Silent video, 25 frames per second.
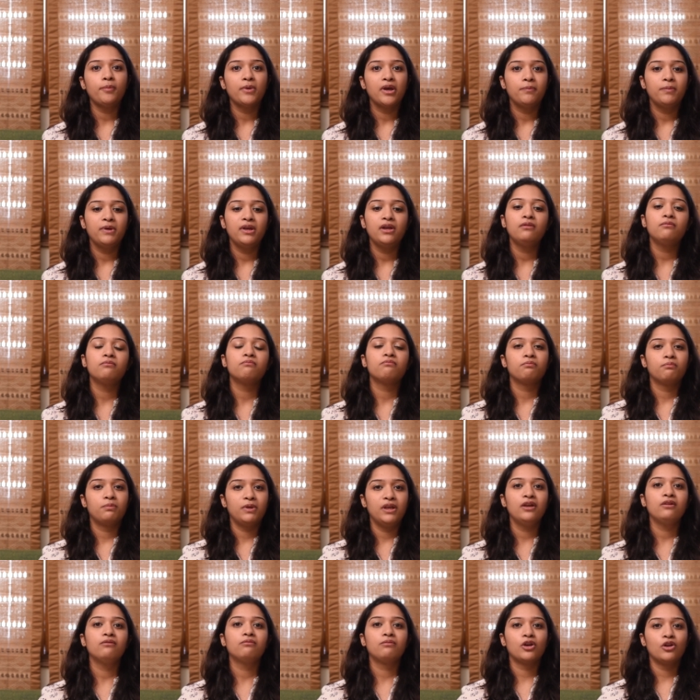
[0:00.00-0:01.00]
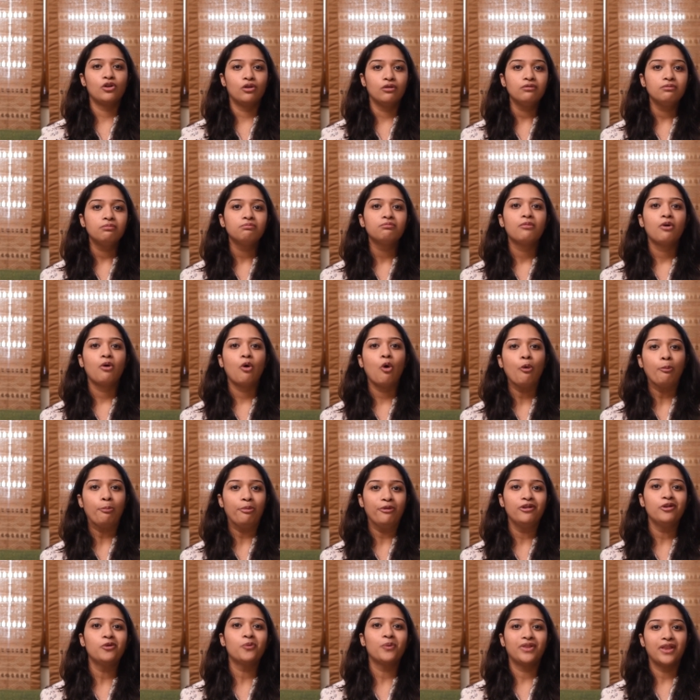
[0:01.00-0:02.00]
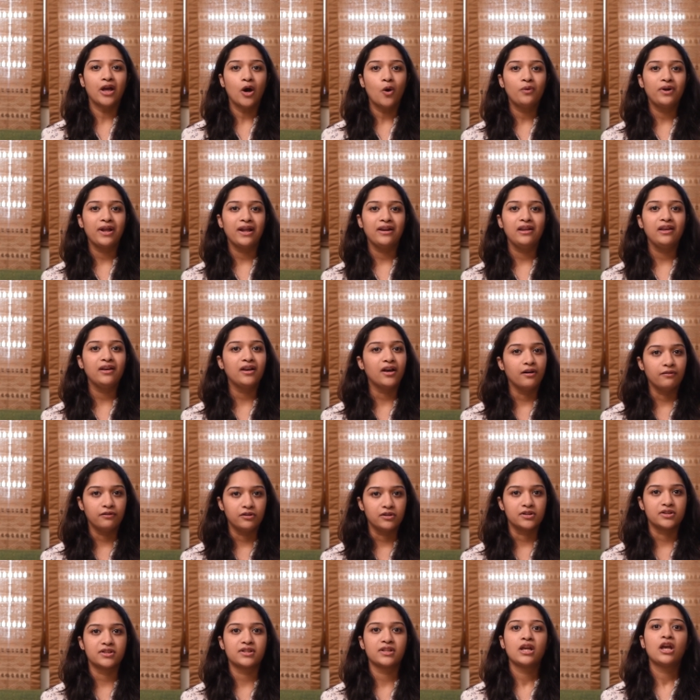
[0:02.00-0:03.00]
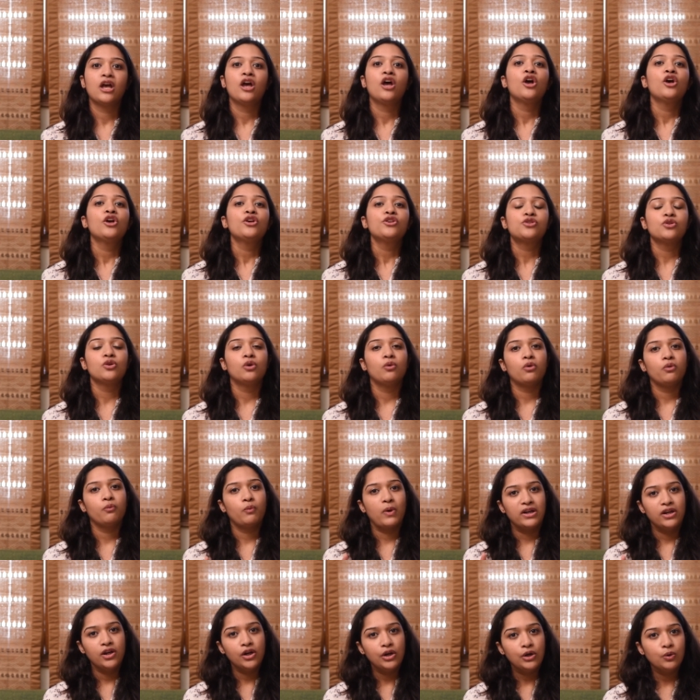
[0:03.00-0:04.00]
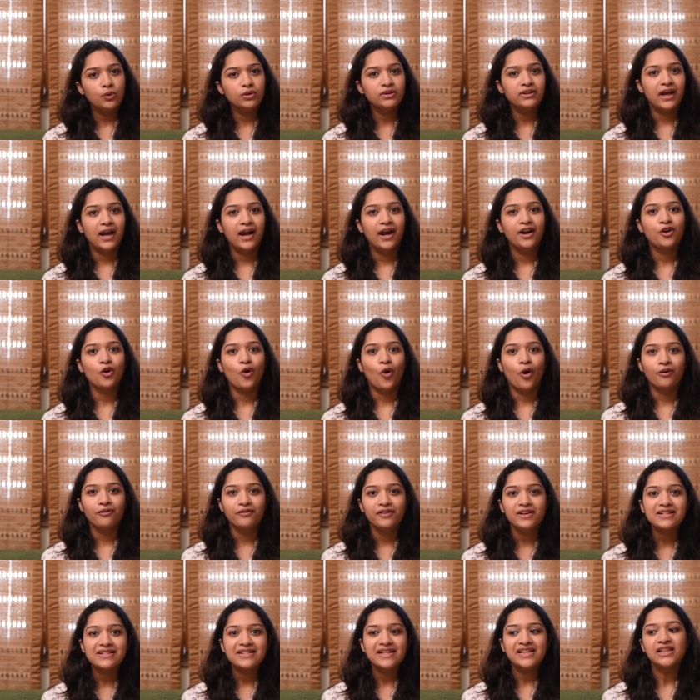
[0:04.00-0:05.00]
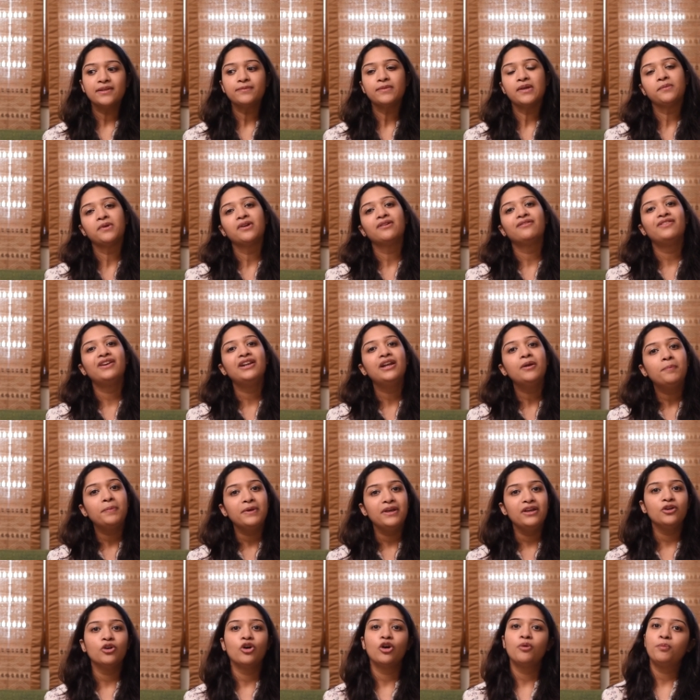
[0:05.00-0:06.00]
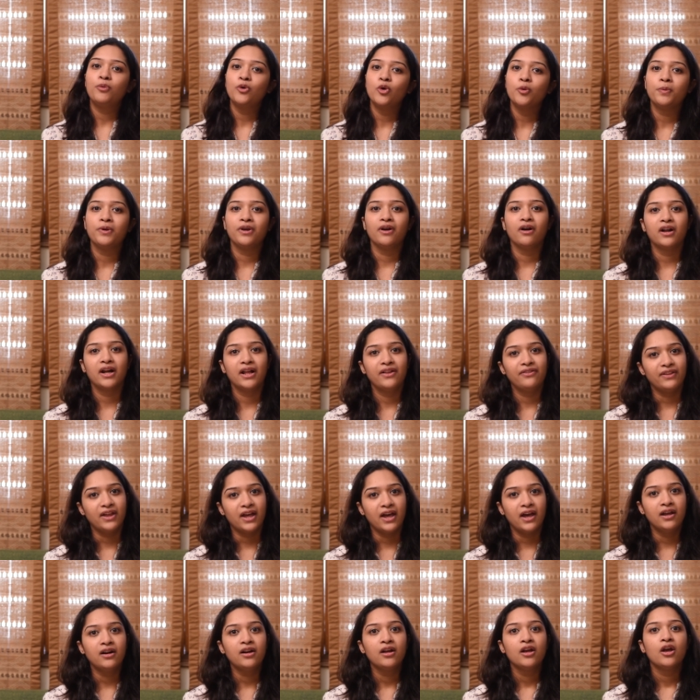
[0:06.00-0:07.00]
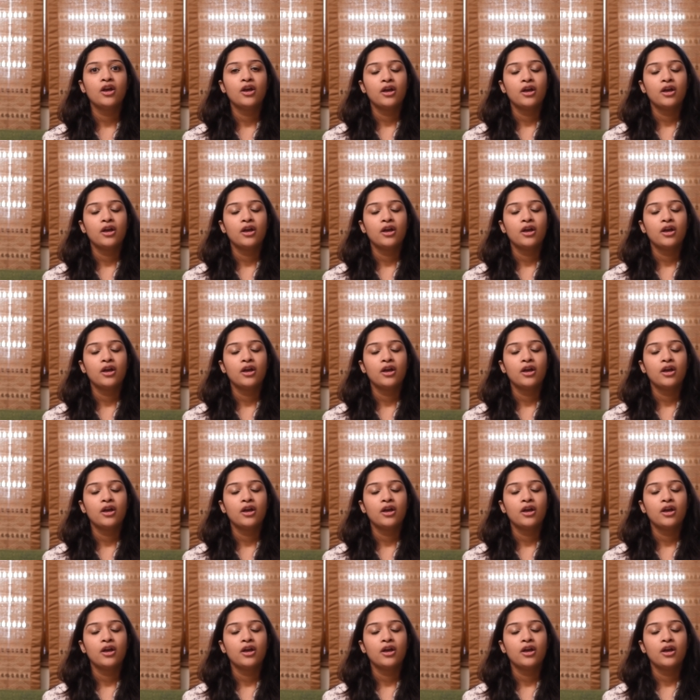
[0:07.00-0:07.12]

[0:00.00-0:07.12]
baby be open without any covers. So when you do that, obviously the baby will pee or poop here and there.